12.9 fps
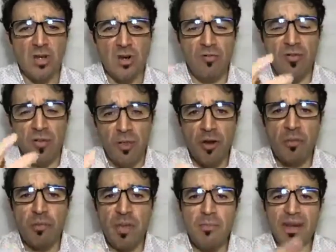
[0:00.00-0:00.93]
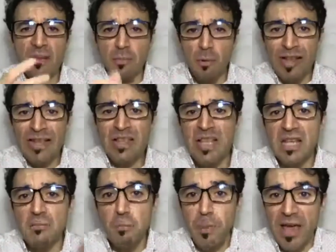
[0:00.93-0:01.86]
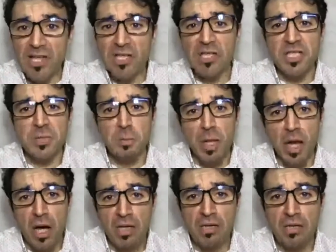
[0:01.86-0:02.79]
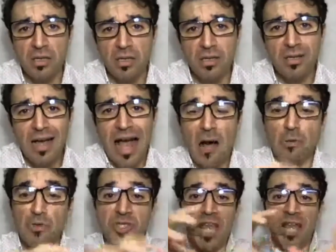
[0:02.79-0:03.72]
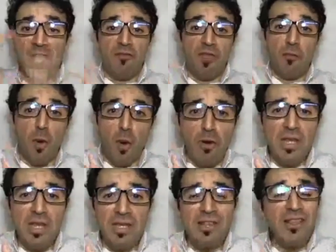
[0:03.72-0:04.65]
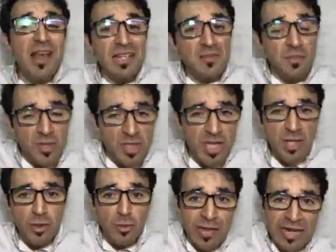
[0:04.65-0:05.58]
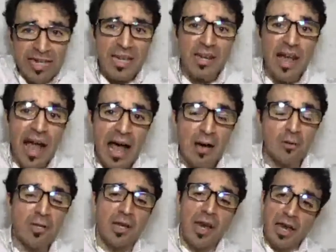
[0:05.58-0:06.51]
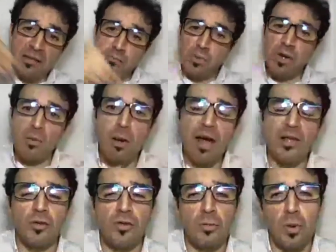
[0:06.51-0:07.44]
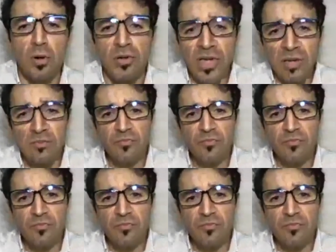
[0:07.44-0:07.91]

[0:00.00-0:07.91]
of the therapy, manipulating patients' blood outside of the body in the dialysis machine to clean it out and put it back to the body.